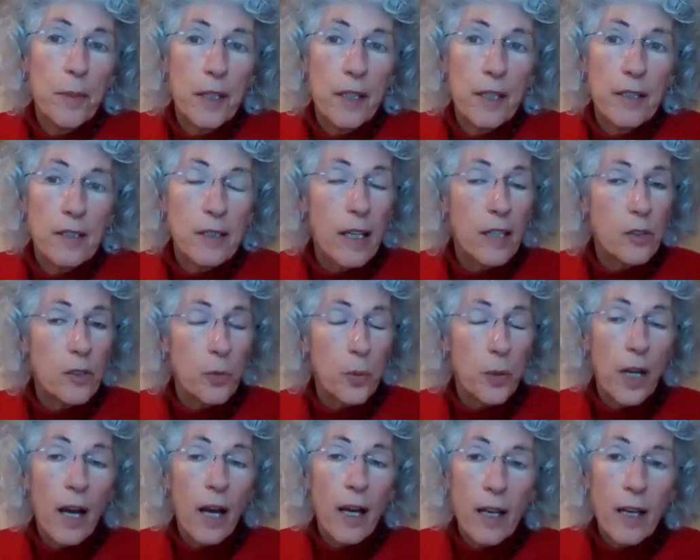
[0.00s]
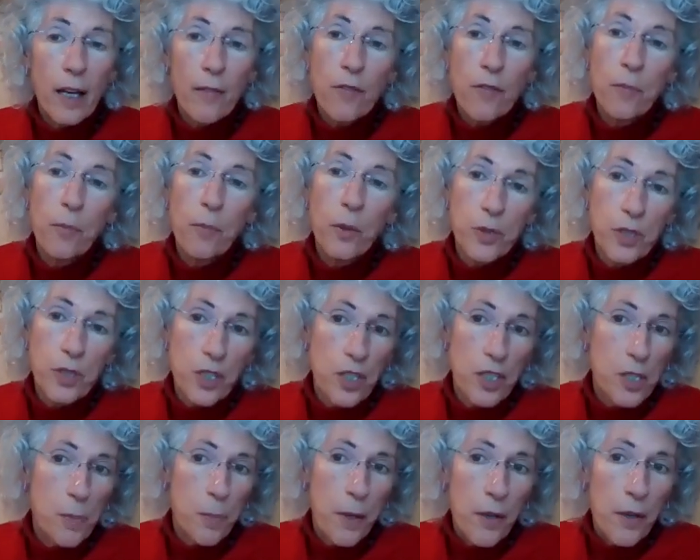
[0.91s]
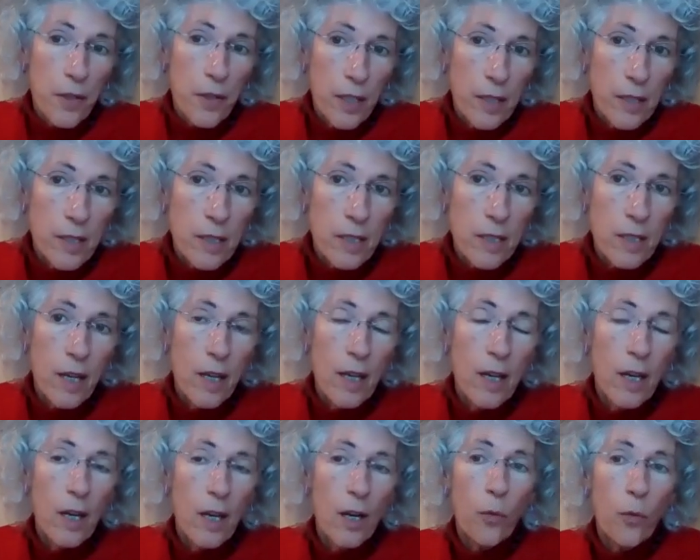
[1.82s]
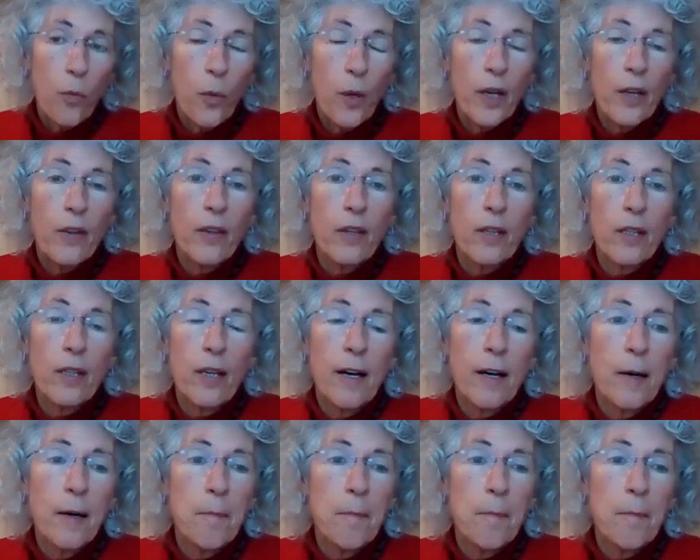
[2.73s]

because that's what I have the most experience with,